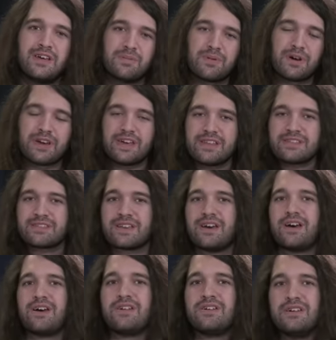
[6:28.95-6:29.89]
but
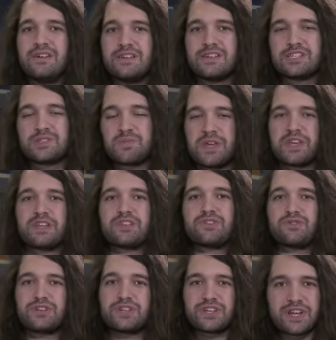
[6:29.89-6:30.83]
Intel is speaking
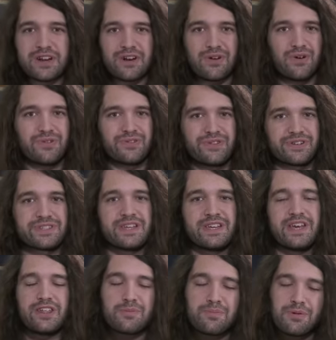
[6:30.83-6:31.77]
to its shareholders,
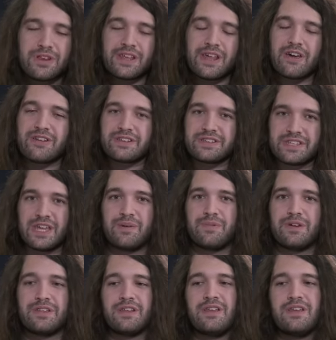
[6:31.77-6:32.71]
and they're putting out a
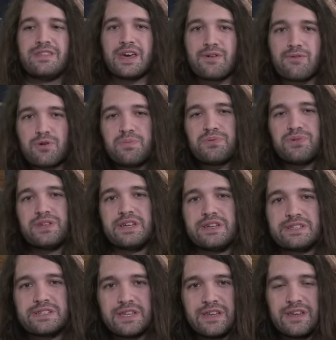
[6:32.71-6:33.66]
statement that will
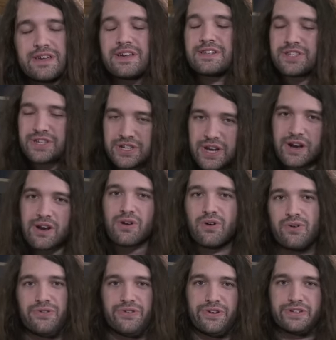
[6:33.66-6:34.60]
please its
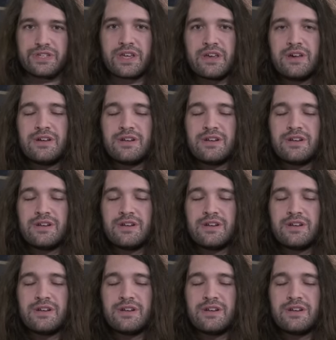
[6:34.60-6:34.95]
shareholders.